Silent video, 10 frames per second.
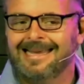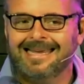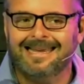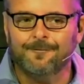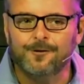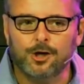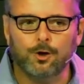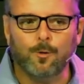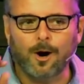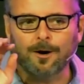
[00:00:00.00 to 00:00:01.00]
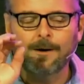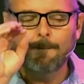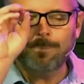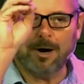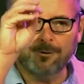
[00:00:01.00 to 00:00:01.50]
If you are
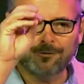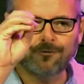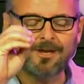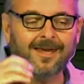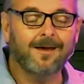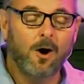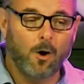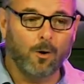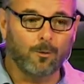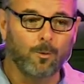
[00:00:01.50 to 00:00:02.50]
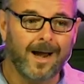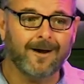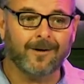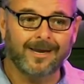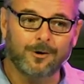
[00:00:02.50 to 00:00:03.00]
posting or
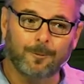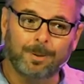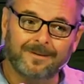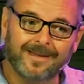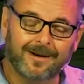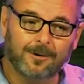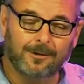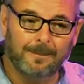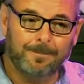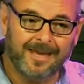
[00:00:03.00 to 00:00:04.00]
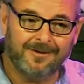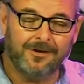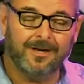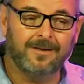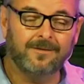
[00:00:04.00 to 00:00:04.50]
wearing your political
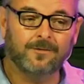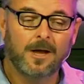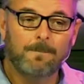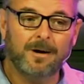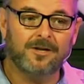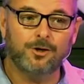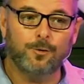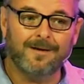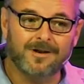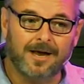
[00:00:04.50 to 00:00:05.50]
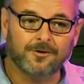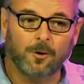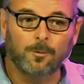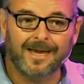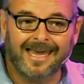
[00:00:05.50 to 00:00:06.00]
opinions, but you have not
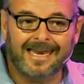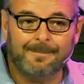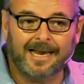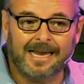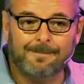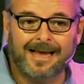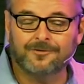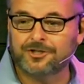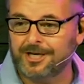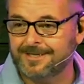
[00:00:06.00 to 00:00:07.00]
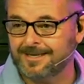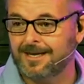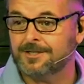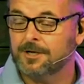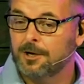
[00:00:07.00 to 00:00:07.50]
told anybody about
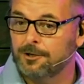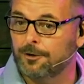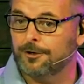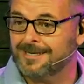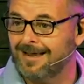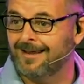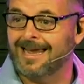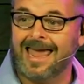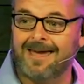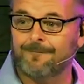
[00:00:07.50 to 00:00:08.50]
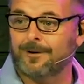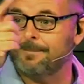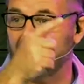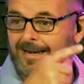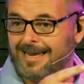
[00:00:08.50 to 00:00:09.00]
Jesus, you're telling
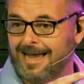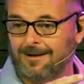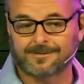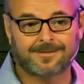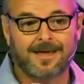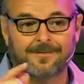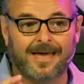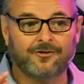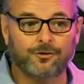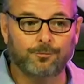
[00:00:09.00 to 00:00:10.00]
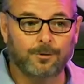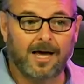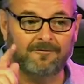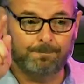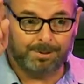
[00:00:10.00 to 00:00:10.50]
everybody else that you
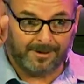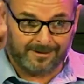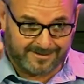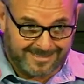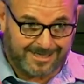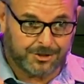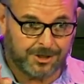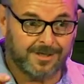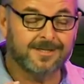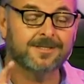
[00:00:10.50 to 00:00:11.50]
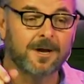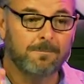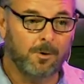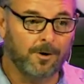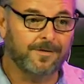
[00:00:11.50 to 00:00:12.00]
love politicians
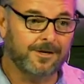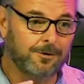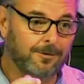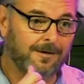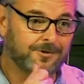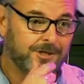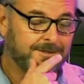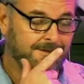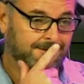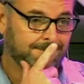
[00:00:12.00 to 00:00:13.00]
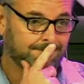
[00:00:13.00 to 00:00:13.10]
more than you love Jesus.